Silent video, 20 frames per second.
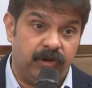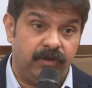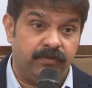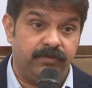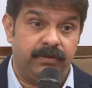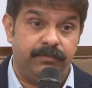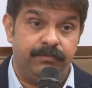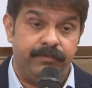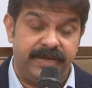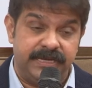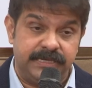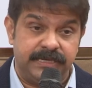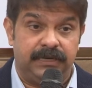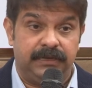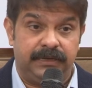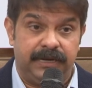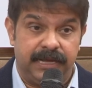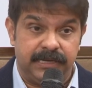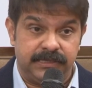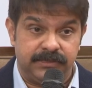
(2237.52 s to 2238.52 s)
the major
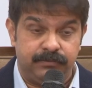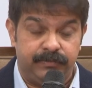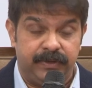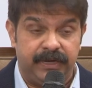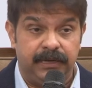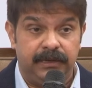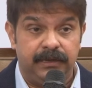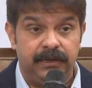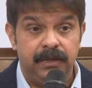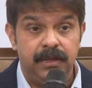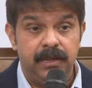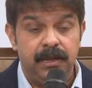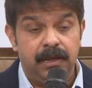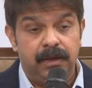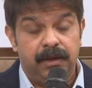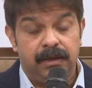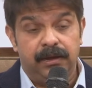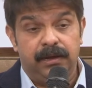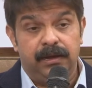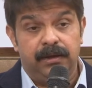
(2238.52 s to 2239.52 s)
tasks. But
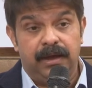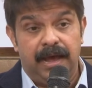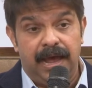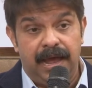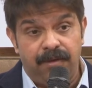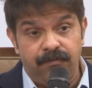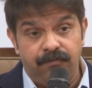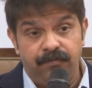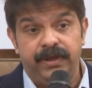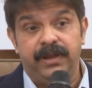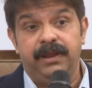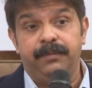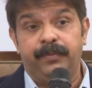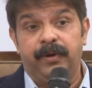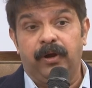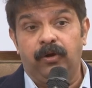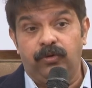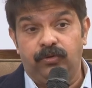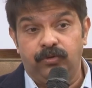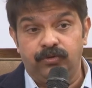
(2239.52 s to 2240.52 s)
uh, I am very
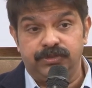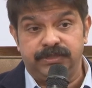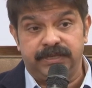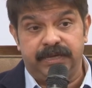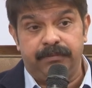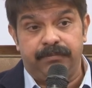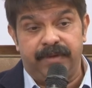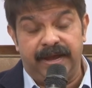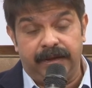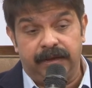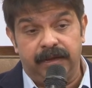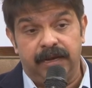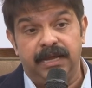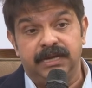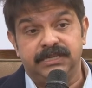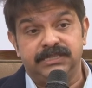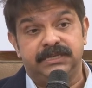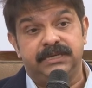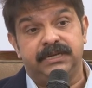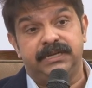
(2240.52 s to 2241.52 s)
proud to say my
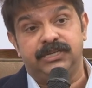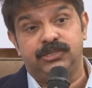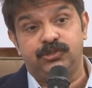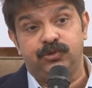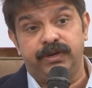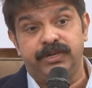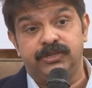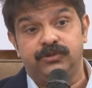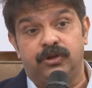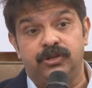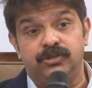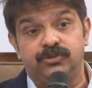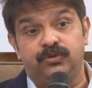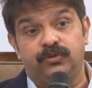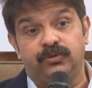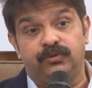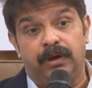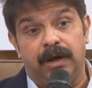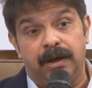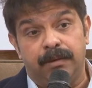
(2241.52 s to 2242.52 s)
collection ratio is
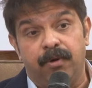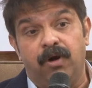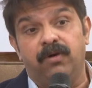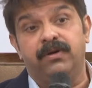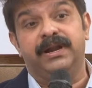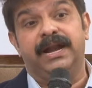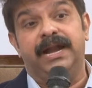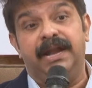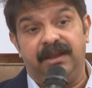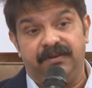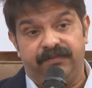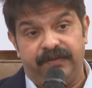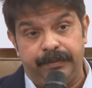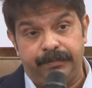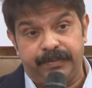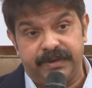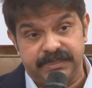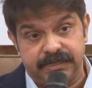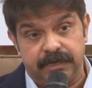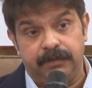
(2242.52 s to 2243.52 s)
also above
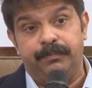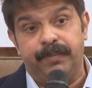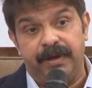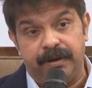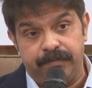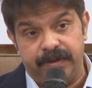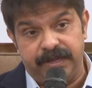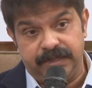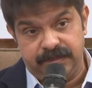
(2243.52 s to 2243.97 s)
95% per month.